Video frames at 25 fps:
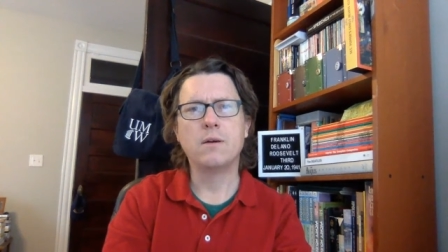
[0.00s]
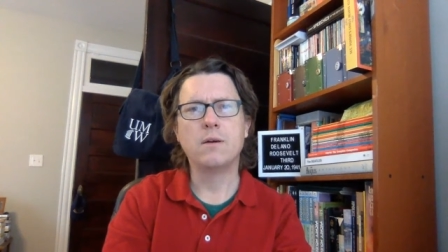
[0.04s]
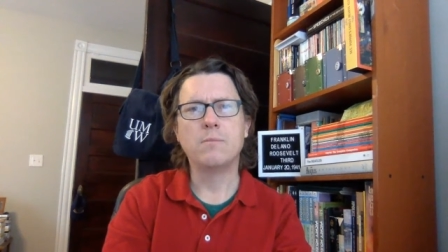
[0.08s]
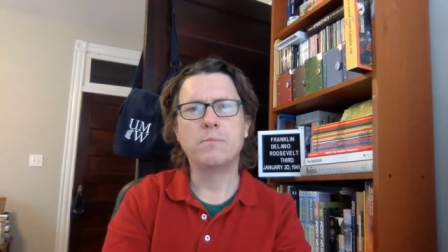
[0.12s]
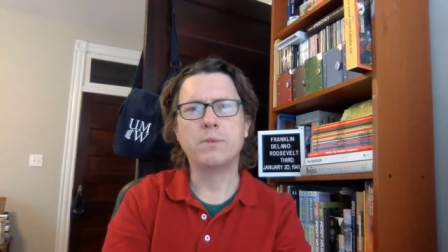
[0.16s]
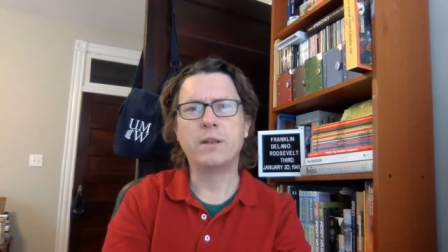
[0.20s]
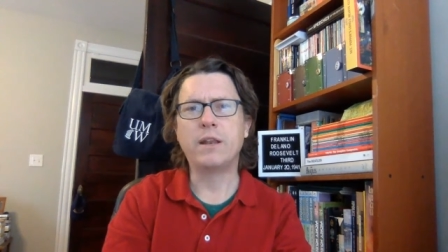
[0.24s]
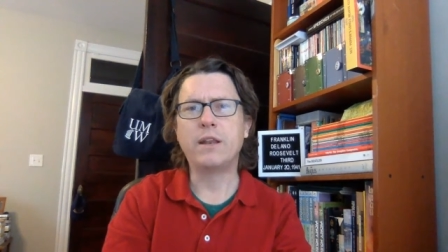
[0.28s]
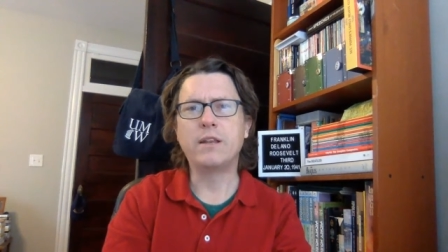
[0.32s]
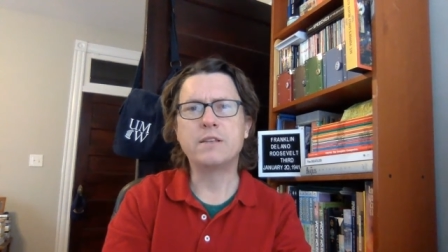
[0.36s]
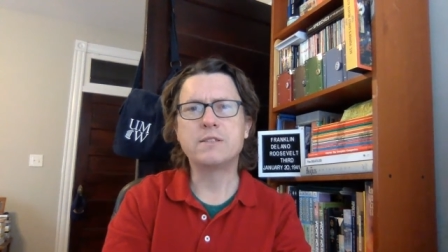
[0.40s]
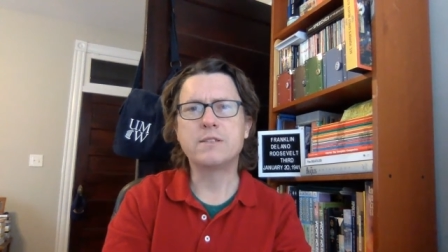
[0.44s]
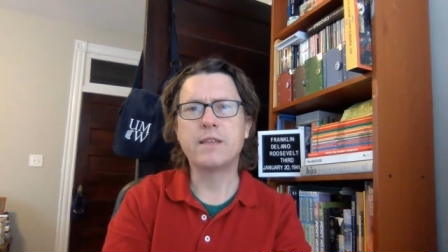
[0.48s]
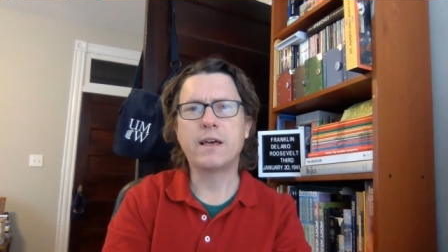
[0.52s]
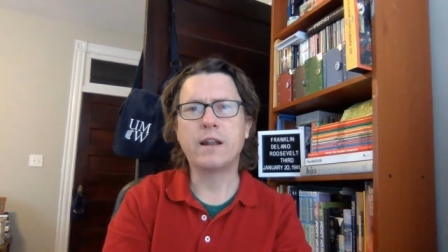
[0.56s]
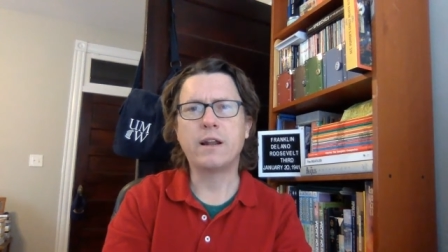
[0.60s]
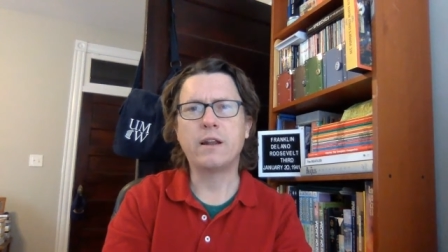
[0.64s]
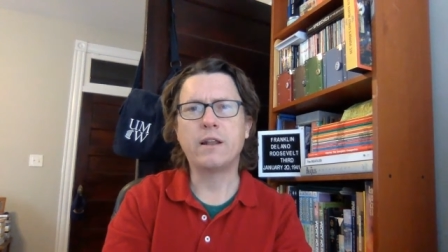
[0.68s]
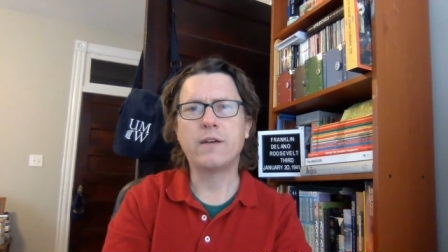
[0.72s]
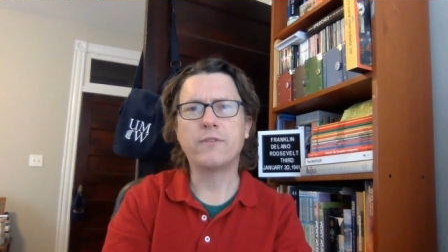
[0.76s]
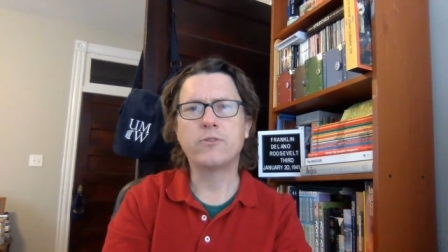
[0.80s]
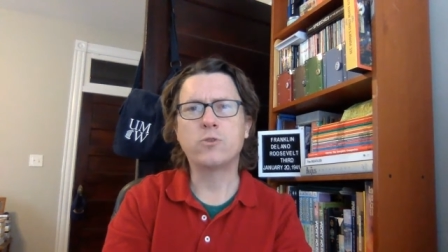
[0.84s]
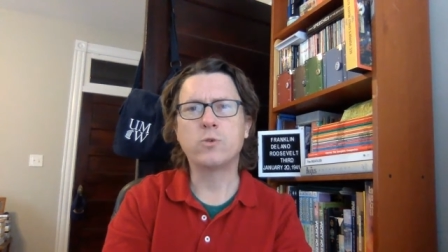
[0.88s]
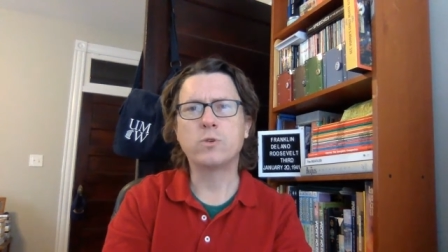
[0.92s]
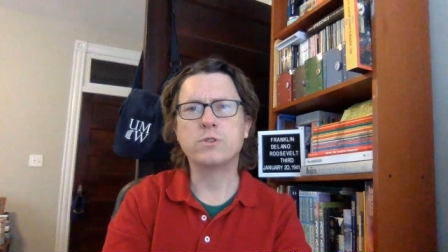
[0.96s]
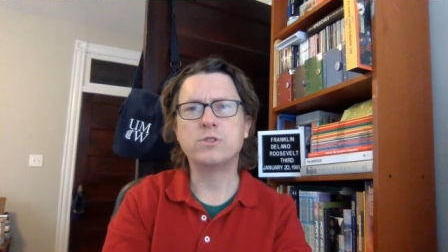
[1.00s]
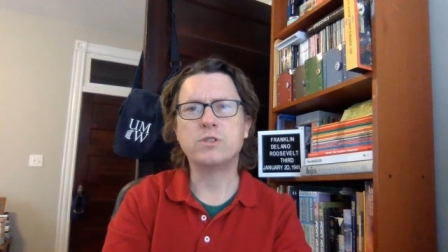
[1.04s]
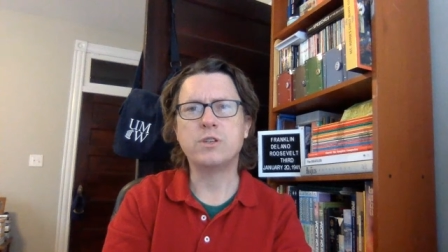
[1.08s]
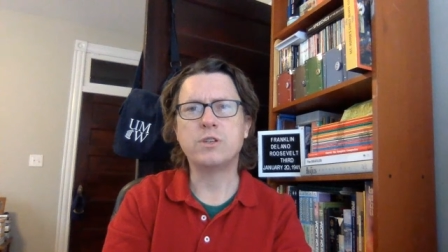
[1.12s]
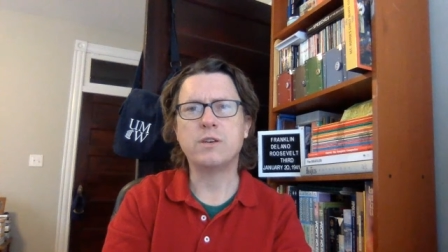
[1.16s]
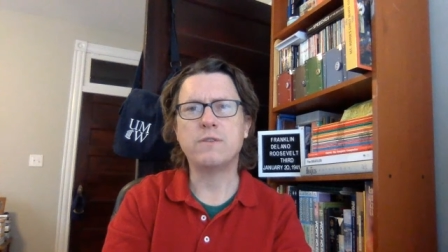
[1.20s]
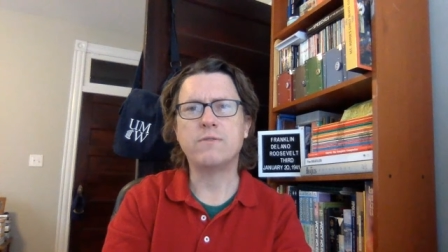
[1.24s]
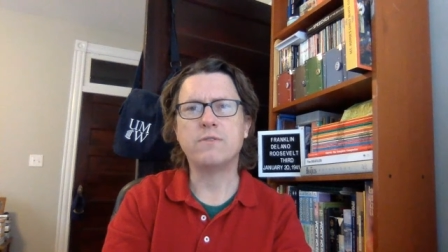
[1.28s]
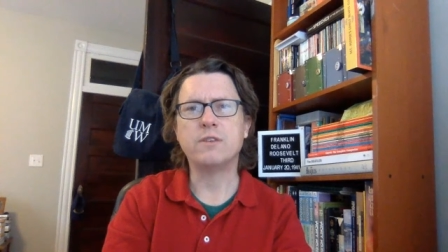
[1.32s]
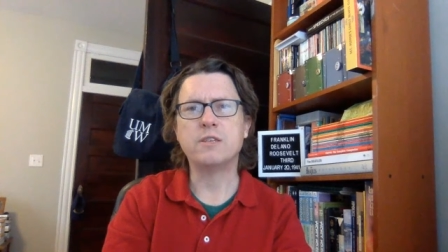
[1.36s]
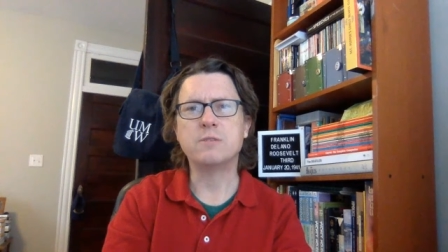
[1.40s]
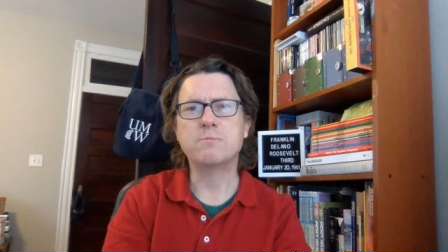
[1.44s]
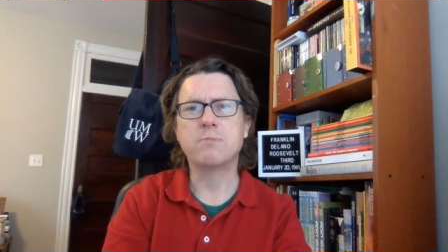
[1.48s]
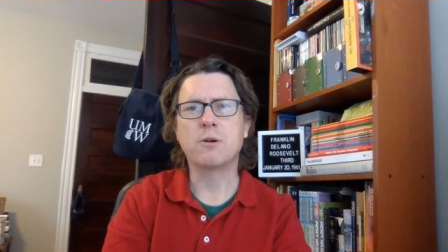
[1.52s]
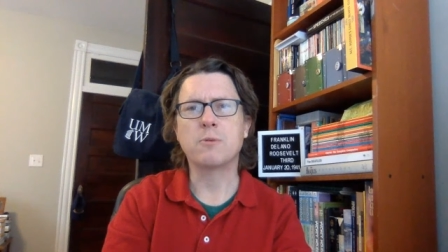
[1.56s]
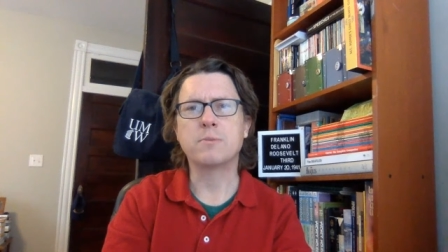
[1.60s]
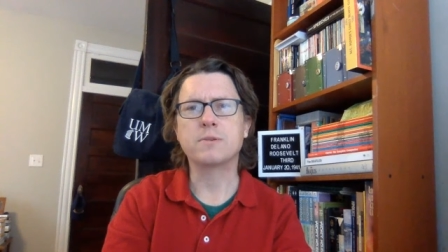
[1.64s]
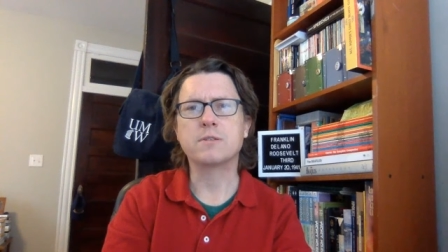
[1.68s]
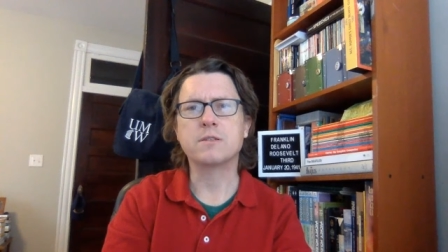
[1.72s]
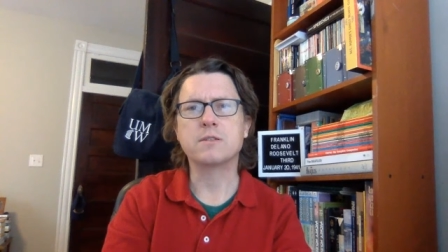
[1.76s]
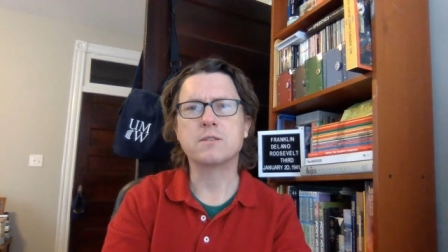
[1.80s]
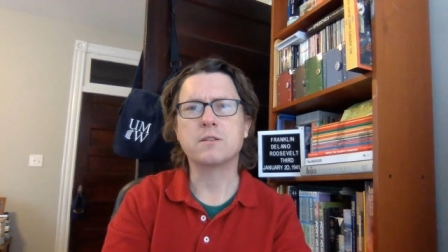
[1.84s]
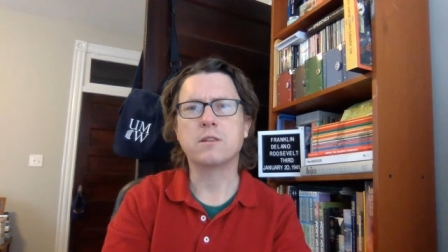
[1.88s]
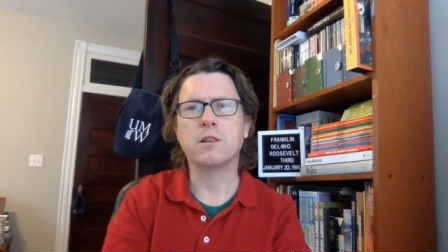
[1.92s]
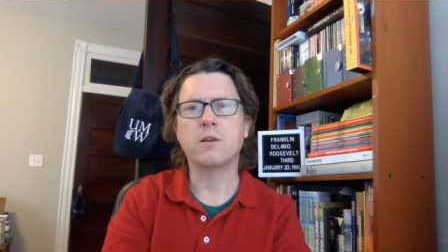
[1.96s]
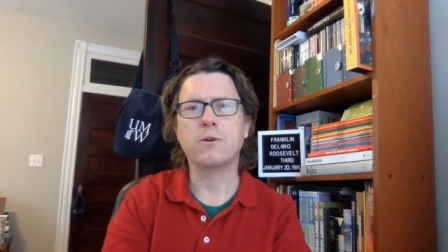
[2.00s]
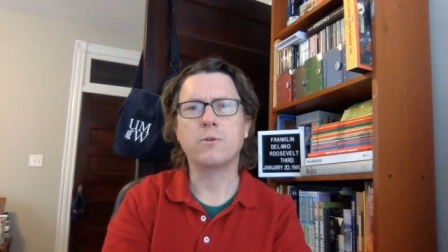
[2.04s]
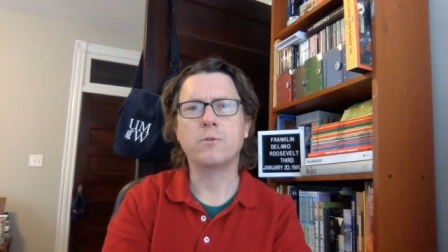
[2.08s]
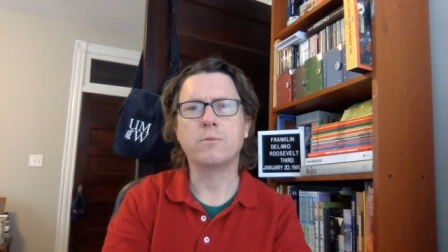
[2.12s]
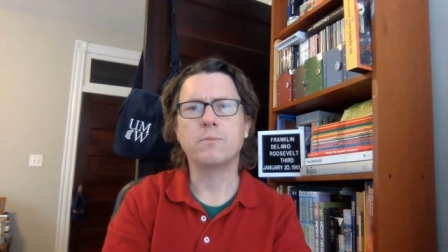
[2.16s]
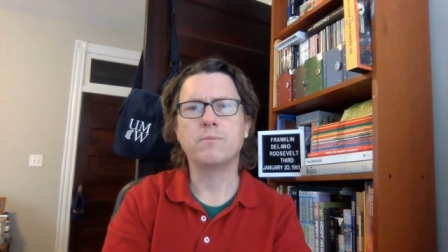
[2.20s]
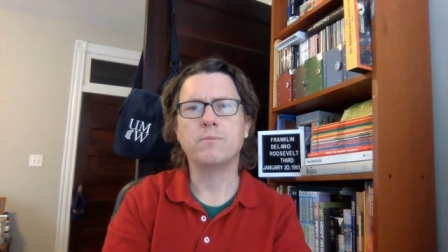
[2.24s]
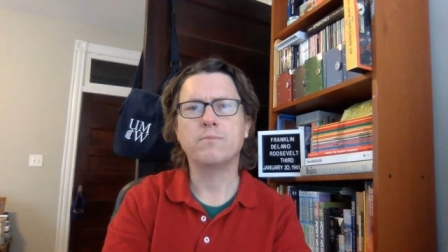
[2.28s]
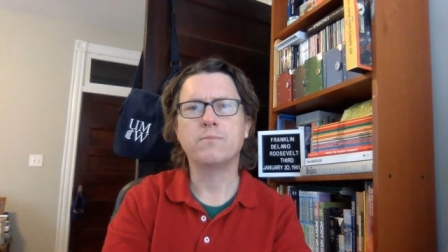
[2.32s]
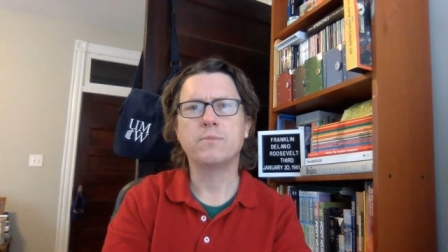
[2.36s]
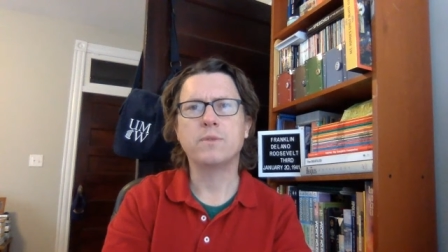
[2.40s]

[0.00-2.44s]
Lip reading: But it is not enough to achieve these purposes alone.